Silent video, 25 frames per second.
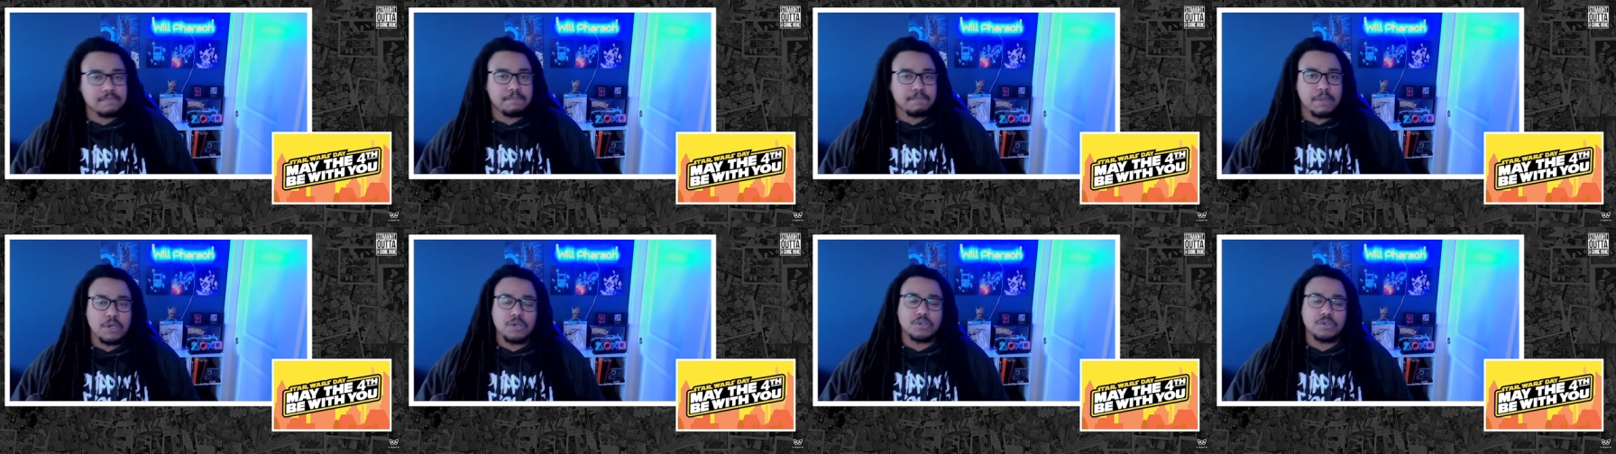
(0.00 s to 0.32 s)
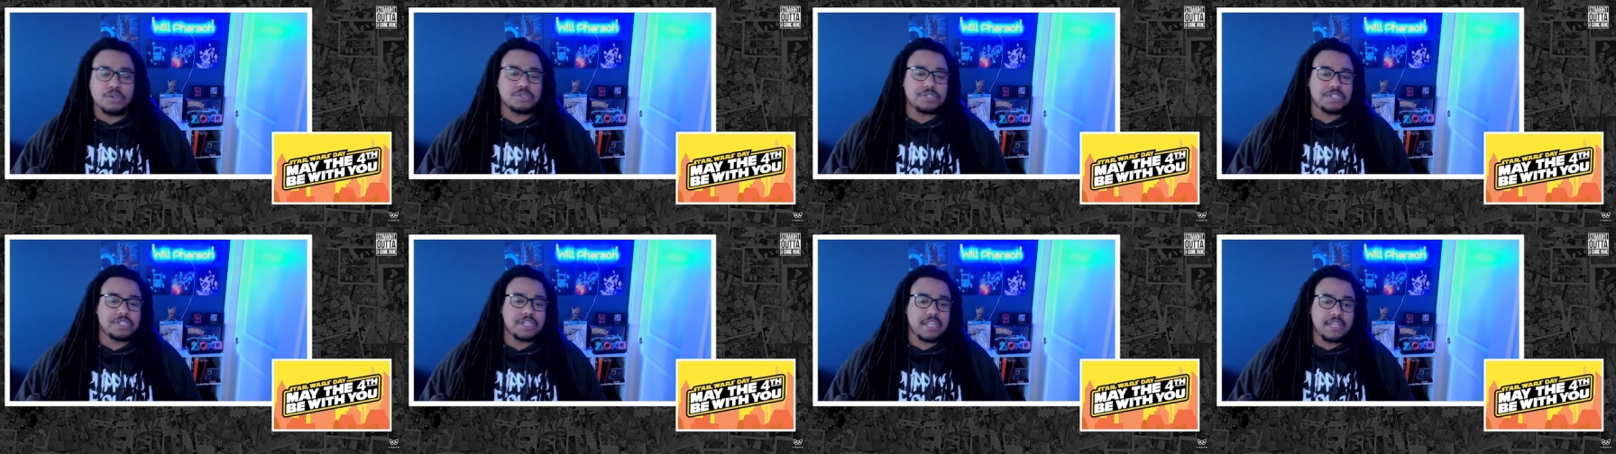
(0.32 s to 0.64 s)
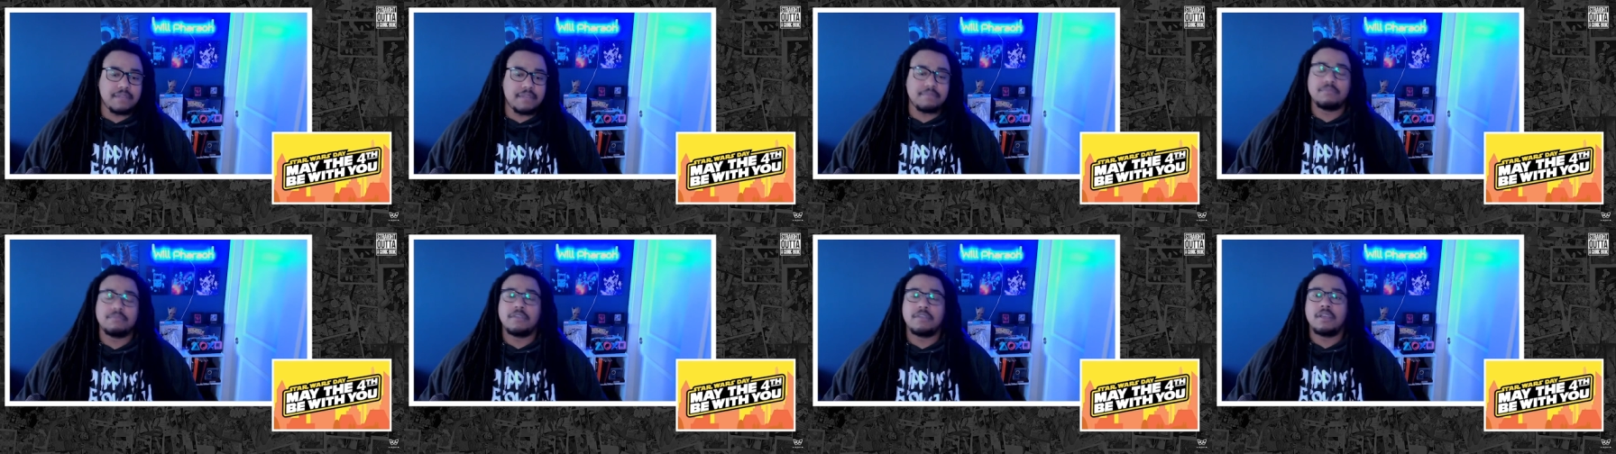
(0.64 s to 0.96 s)

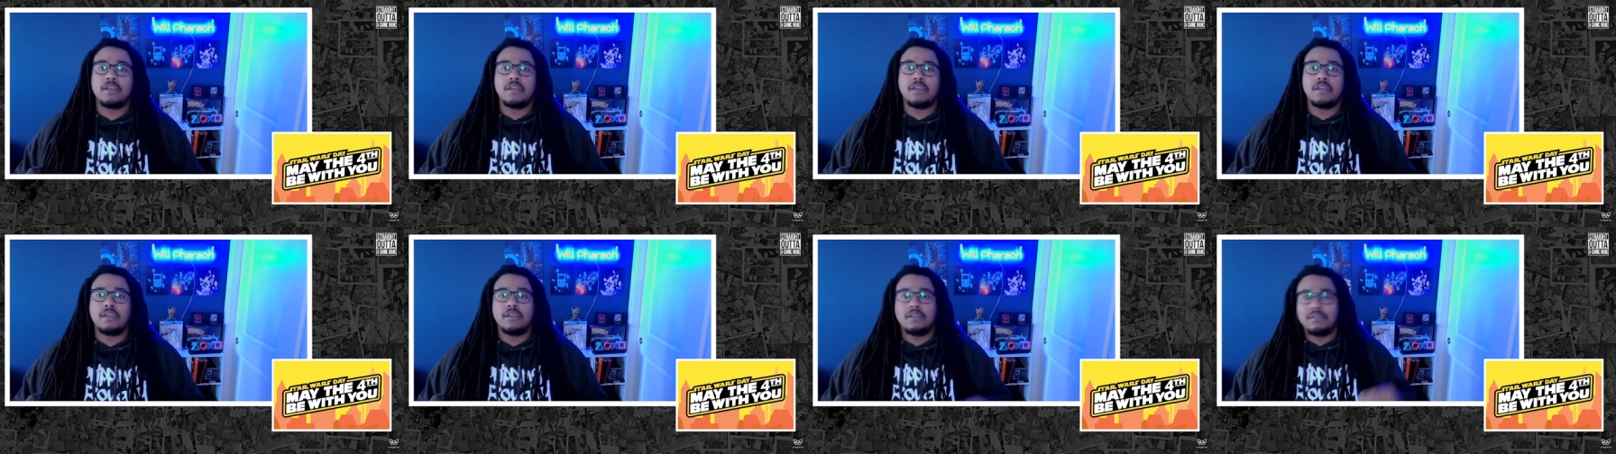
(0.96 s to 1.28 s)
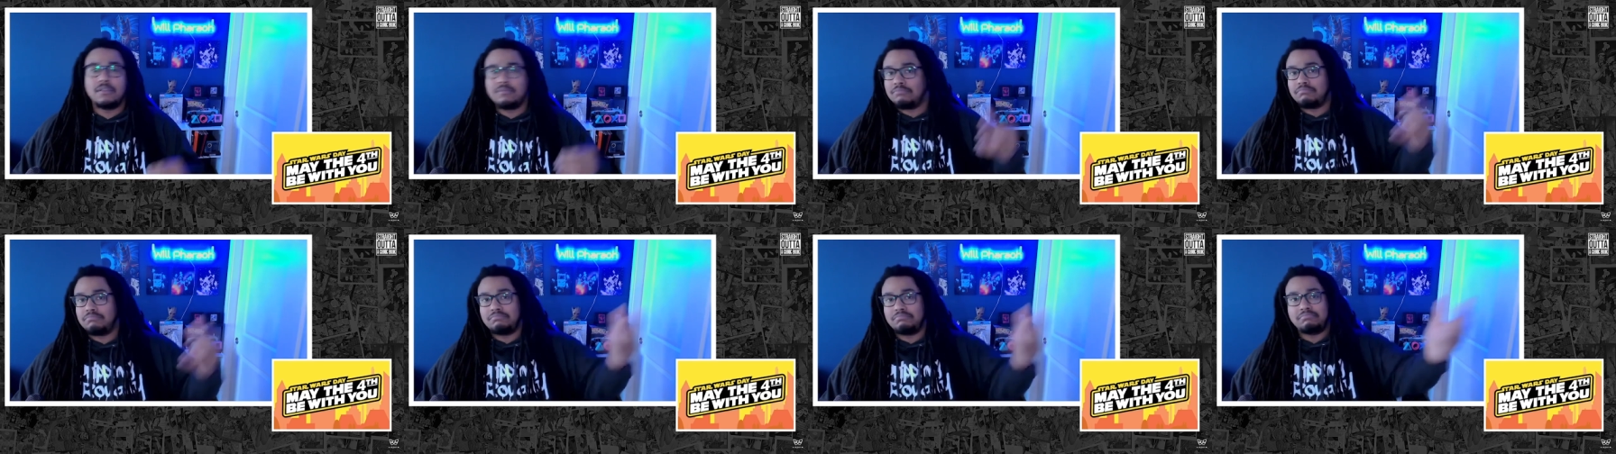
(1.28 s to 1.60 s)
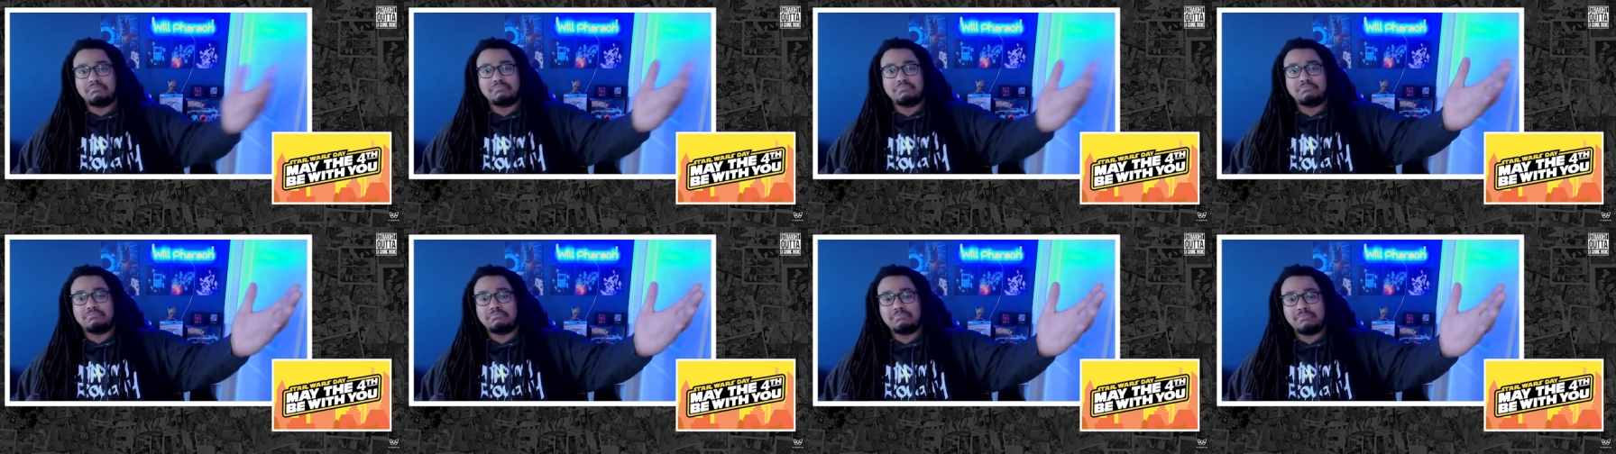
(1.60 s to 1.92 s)
bullshit,
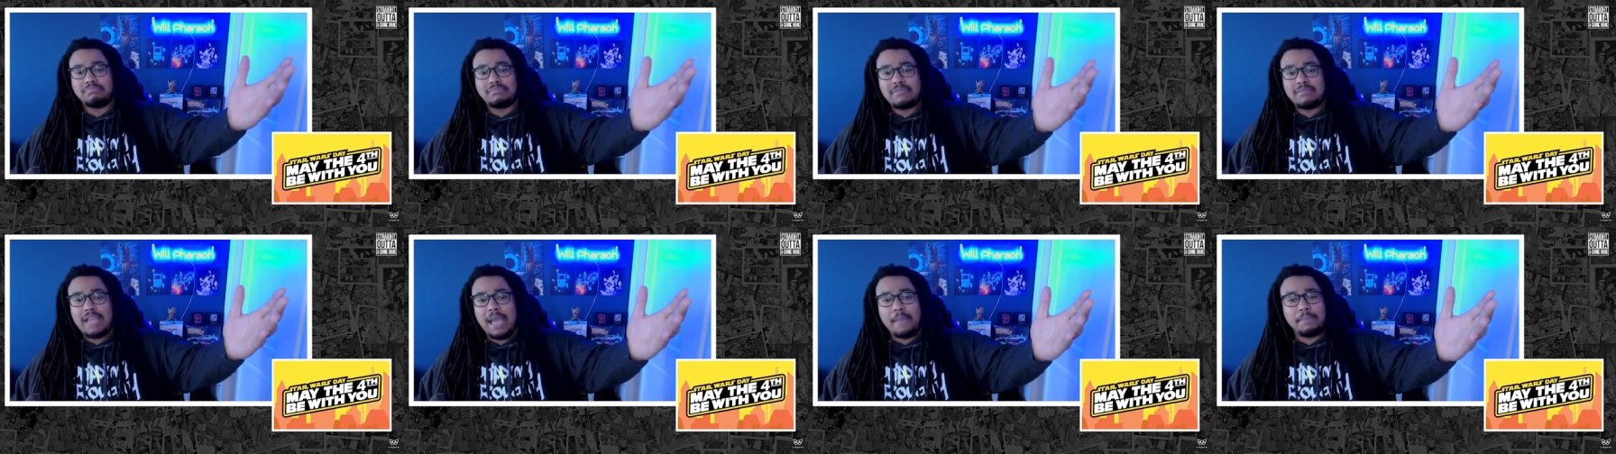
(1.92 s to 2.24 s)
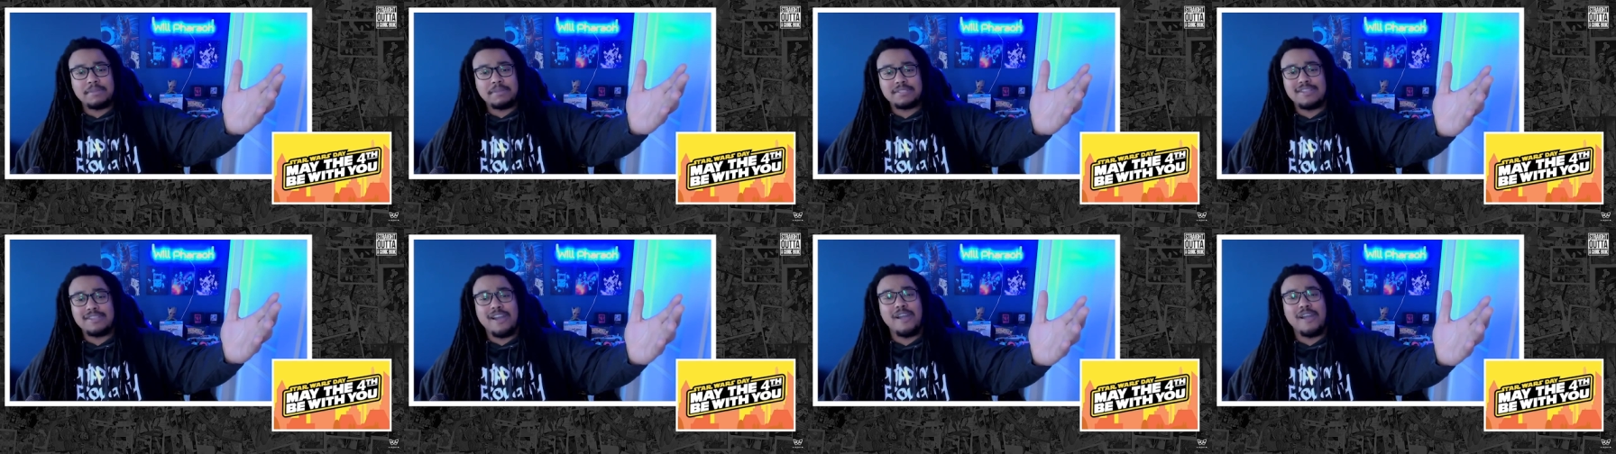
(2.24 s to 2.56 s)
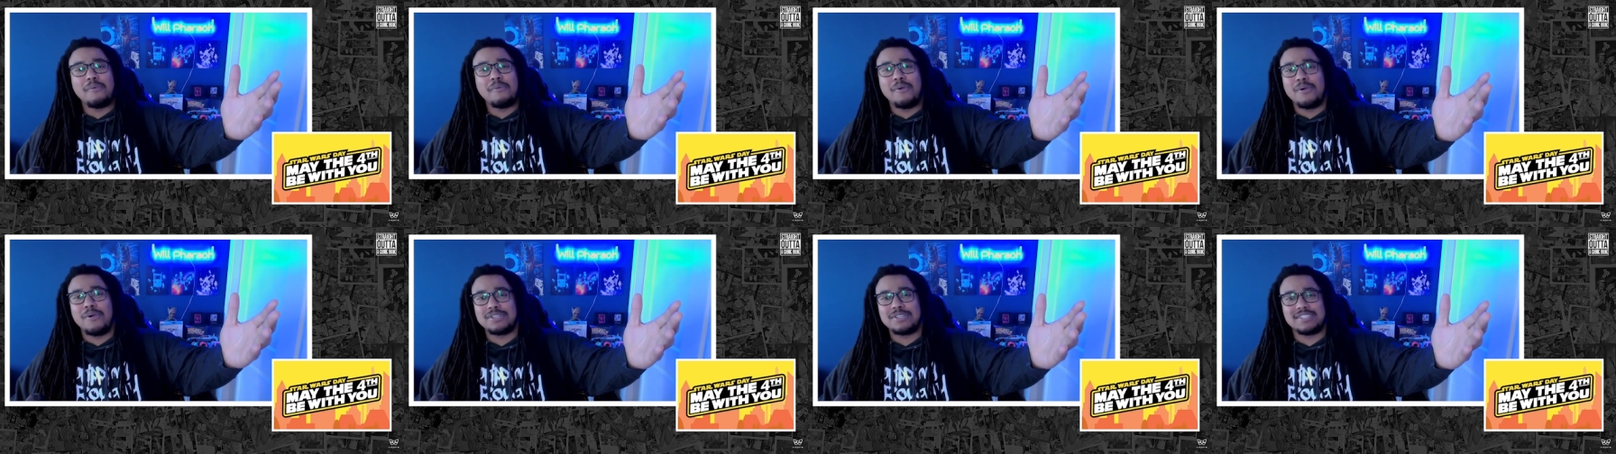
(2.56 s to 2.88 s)
happy
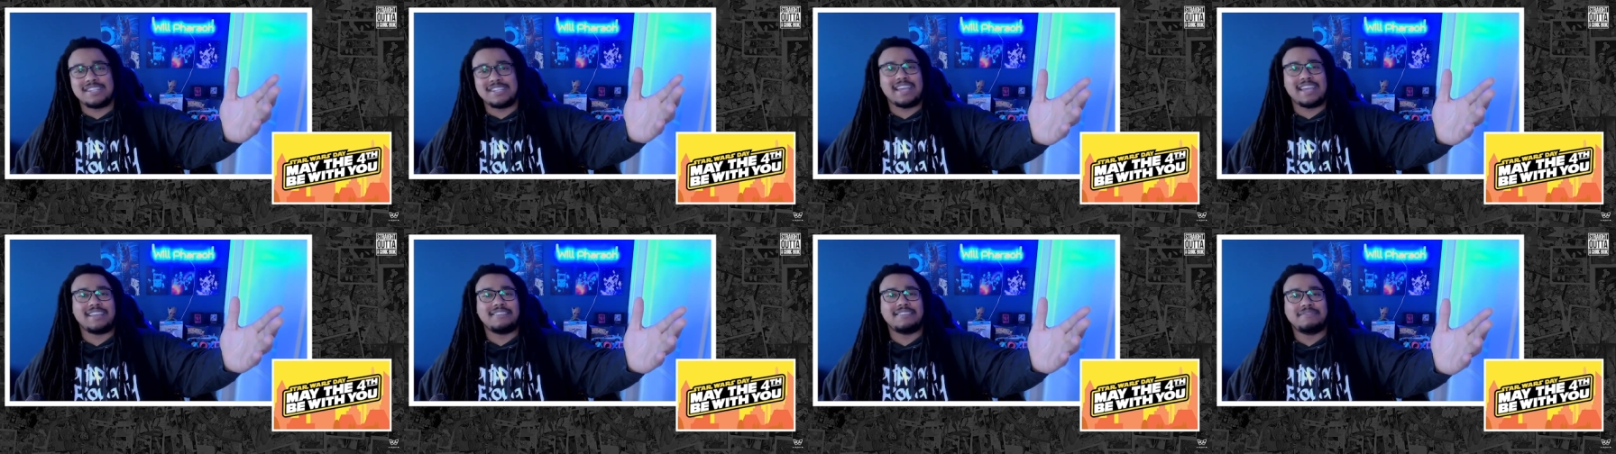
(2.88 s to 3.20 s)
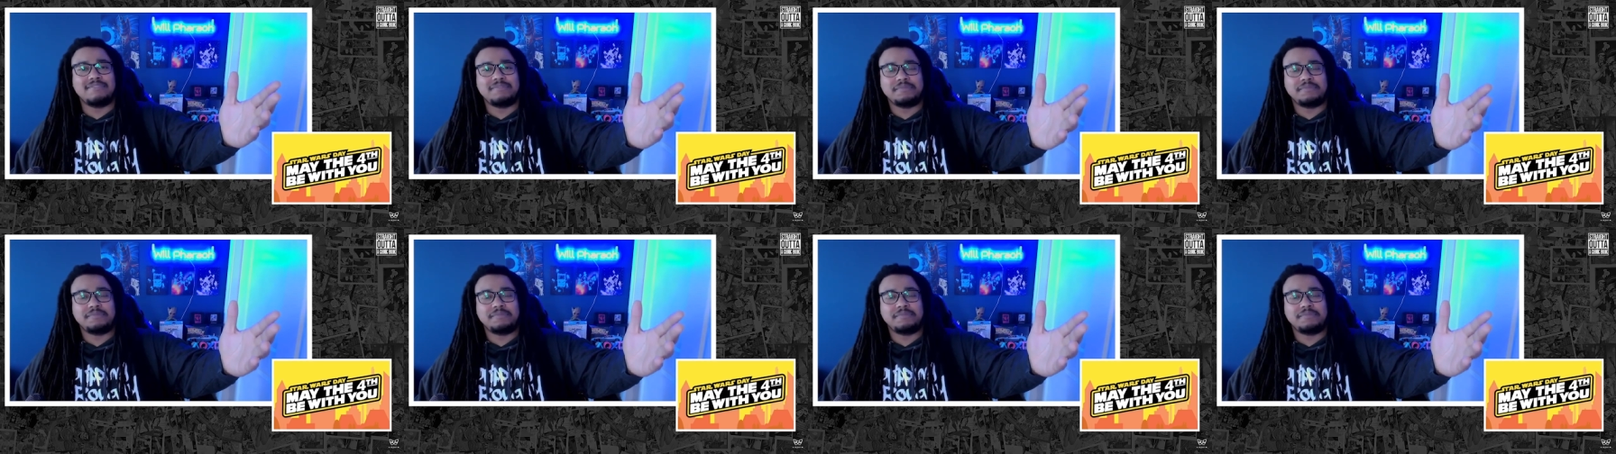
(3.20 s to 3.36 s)
Star Wars Day.